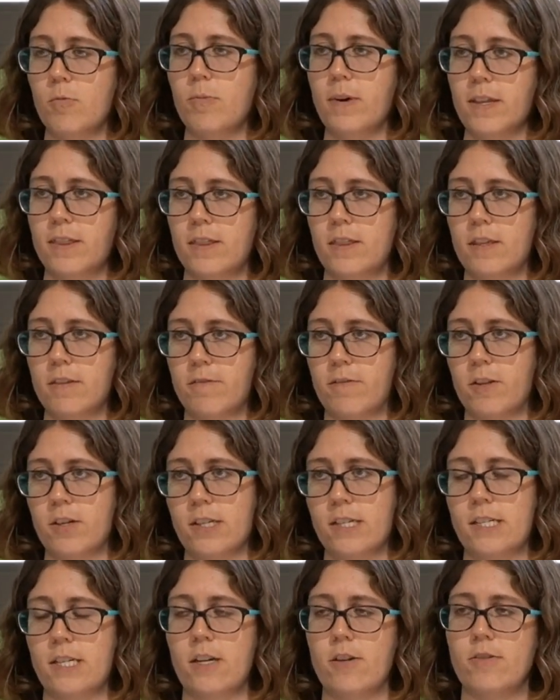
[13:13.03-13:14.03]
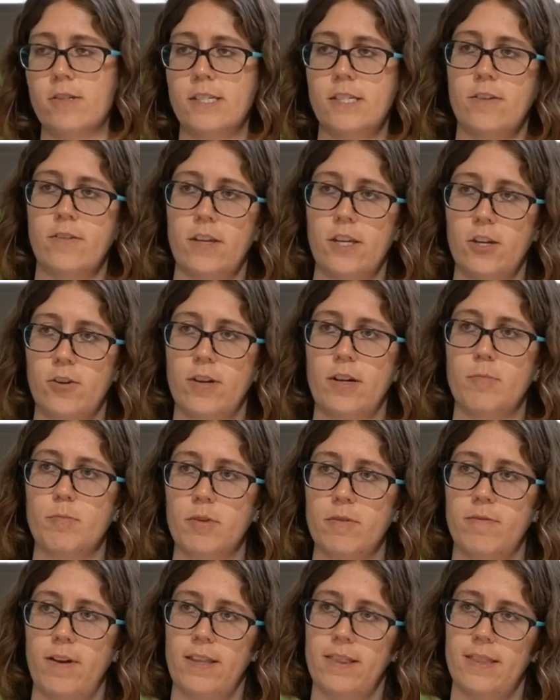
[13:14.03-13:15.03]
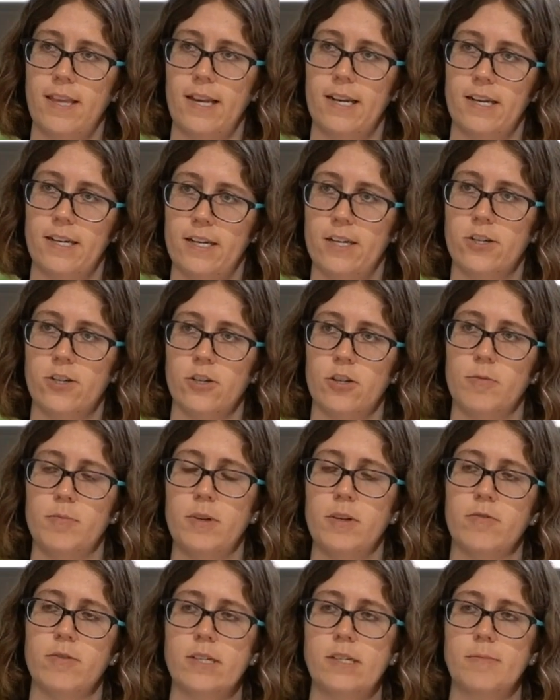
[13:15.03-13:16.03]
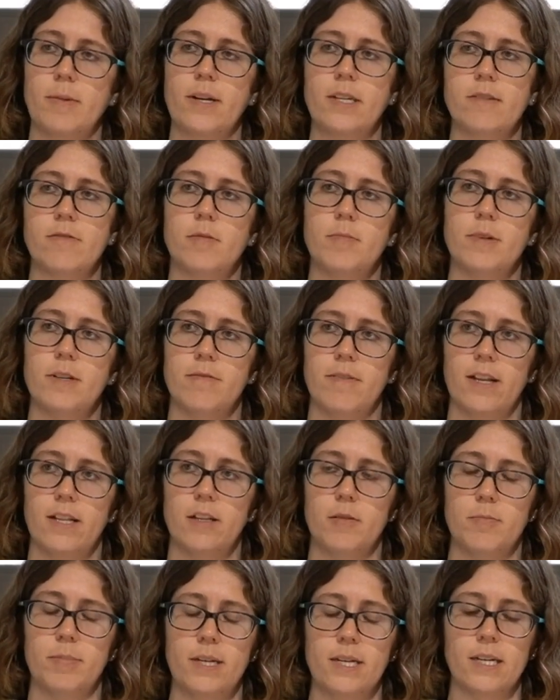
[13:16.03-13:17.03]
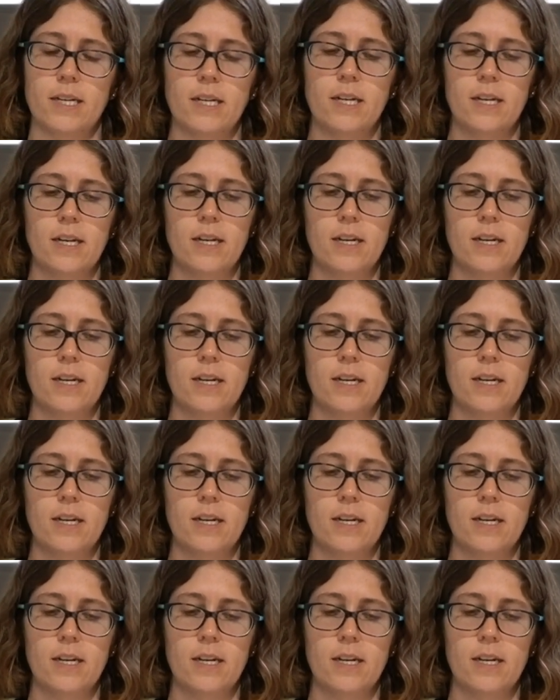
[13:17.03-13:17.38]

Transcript: with the first dose so that you can prevent that initial immune response from developing.